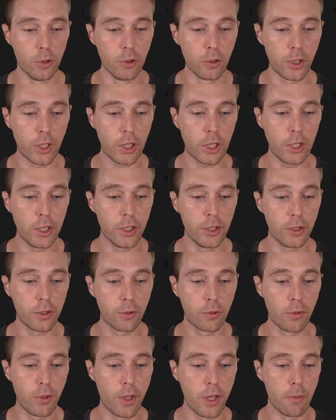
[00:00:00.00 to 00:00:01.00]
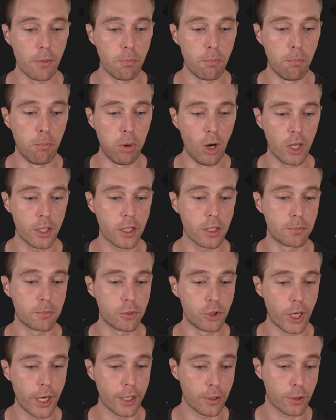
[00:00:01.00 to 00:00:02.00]
you look here to the
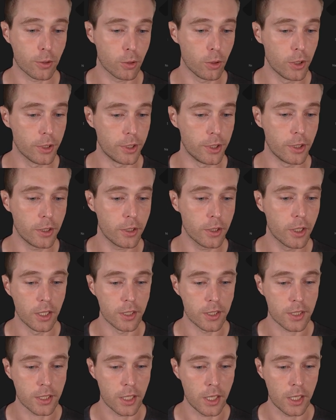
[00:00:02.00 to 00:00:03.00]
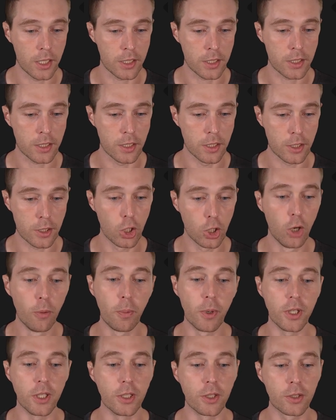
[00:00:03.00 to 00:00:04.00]
bottom right corner, it says it's
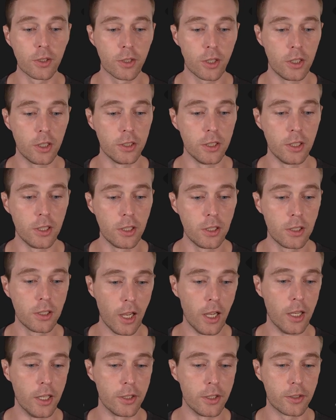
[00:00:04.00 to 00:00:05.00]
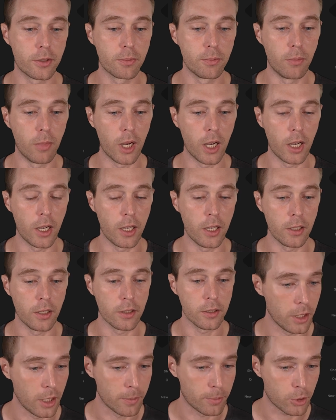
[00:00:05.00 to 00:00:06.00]
open in tunnel and my
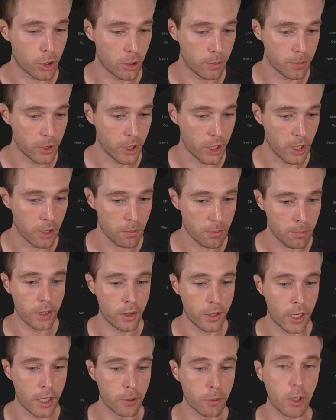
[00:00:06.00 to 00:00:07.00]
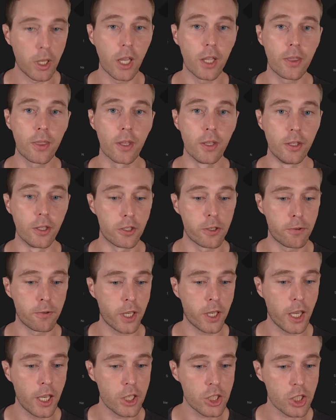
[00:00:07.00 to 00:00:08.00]
laptop name. Then we get the
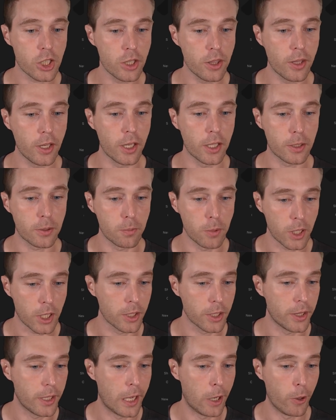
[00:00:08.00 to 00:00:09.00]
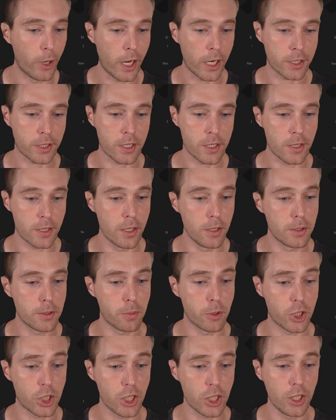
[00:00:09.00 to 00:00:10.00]
notification that we can now access
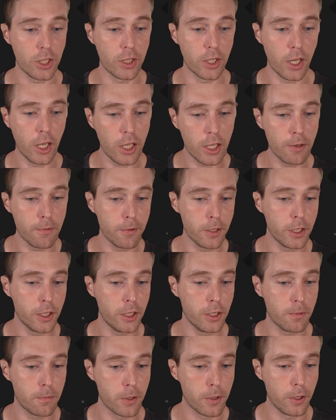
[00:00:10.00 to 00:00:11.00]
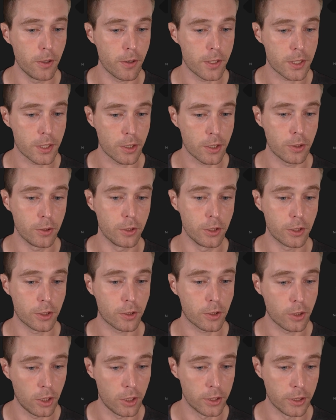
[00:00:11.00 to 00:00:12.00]
this machine anywhere via a secure
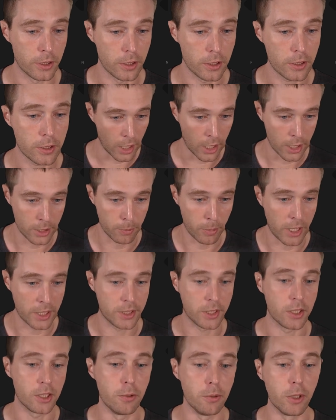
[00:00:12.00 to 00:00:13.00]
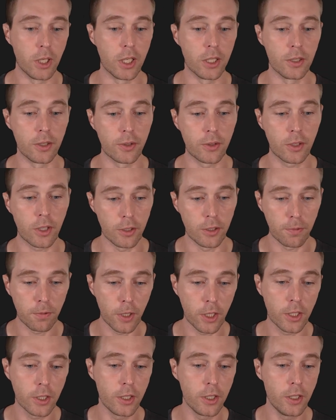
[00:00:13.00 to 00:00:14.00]
tunnel. And basically we can
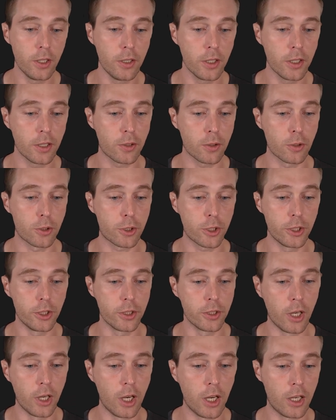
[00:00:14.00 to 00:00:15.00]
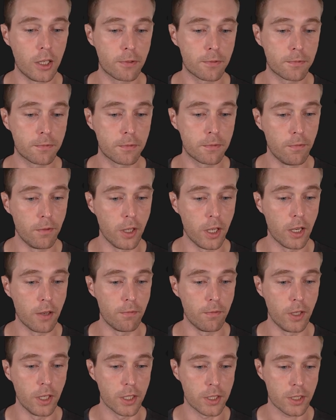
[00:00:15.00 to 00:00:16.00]
configure it to turn off via
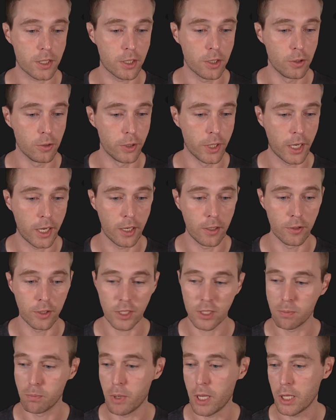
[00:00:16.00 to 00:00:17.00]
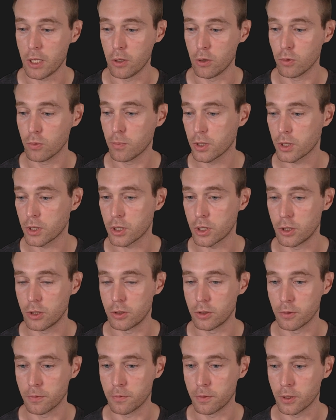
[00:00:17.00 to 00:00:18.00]
VS Code accounts menu.
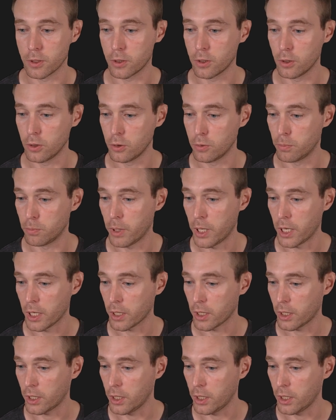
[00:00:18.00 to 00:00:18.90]
So if we go back